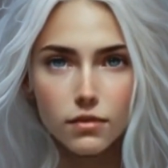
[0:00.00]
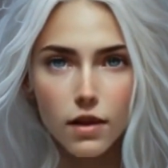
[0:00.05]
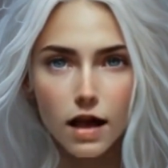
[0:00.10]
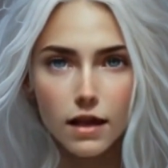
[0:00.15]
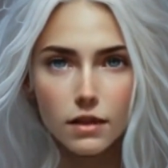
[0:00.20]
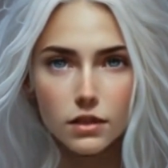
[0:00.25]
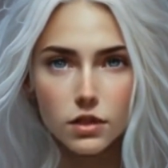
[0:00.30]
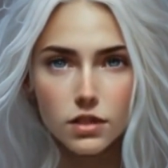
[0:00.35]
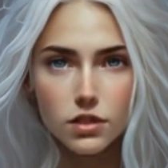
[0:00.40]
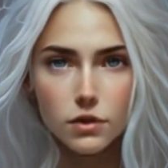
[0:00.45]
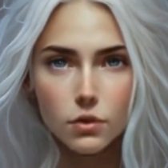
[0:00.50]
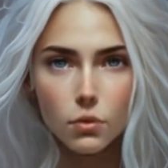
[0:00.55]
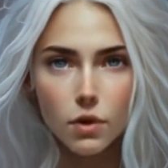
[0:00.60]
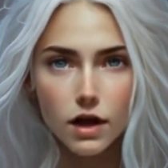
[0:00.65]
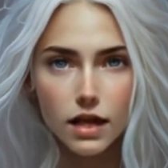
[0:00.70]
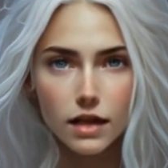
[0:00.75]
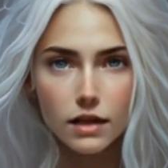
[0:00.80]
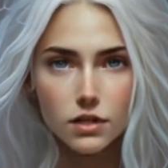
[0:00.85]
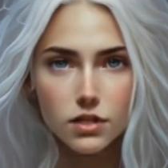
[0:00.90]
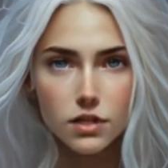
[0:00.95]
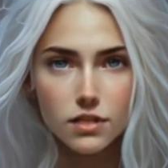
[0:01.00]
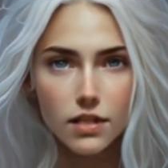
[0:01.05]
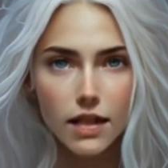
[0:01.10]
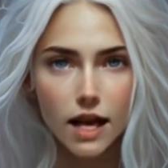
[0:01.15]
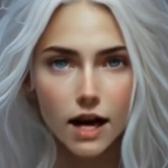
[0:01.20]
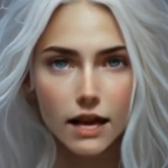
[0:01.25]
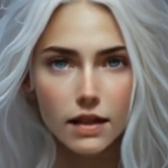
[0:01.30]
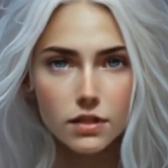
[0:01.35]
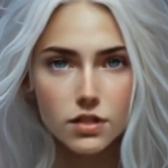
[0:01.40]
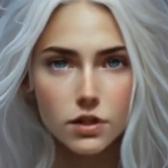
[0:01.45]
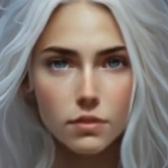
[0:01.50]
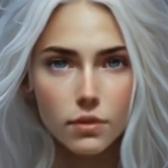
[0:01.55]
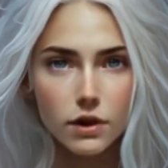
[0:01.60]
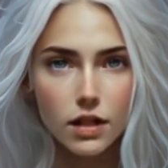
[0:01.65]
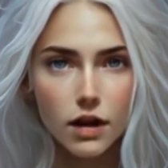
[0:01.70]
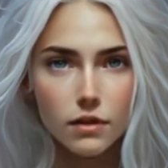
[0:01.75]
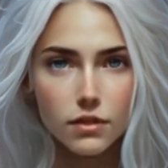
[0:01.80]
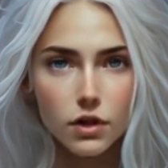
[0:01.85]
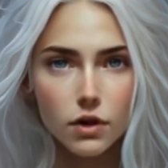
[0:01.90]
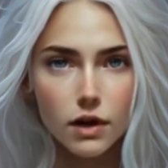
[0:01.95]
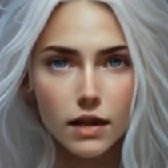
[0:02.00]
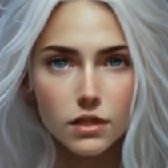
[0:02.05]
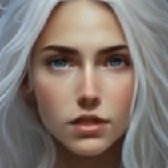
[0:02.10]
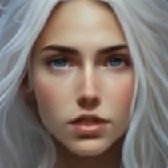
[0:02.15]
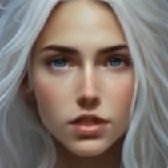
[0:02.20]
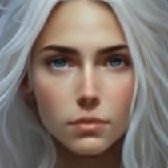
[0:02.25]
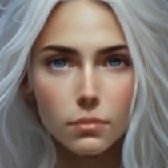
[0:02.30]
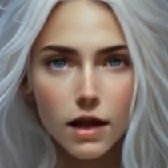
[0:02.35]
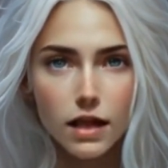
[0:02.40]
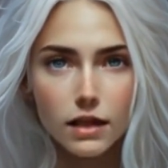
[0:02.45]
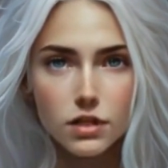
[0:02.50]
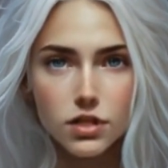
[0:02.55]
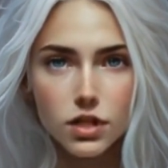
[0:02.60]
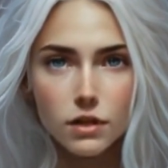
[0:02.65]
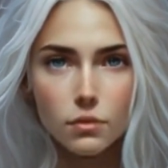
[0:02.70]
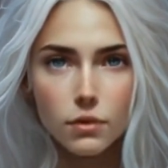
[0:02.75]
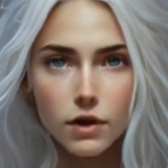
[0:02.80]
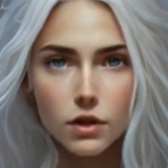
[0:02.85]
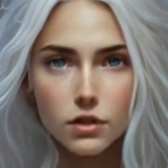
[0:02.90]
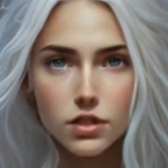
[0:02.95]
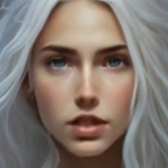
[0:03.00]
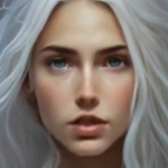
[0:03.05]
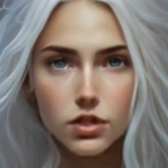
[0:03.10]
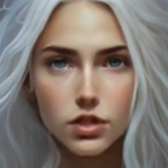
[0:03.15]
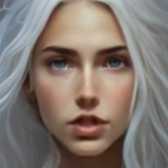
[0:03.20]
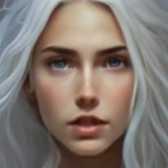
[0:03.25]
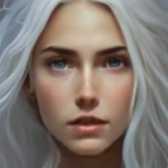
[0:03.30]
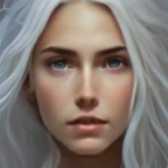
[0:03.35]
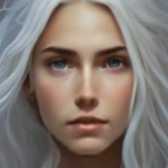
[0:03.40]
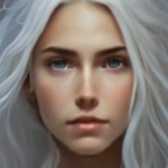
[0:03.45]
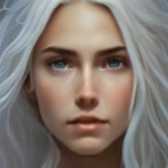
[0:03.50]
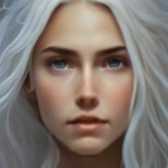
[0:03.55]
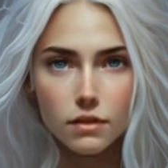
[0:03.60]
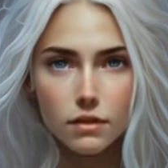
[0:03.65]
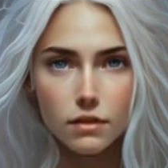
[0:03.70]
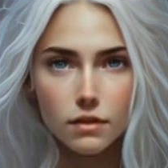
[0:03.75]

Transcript: found its way into the hands of another unsuspecting musician.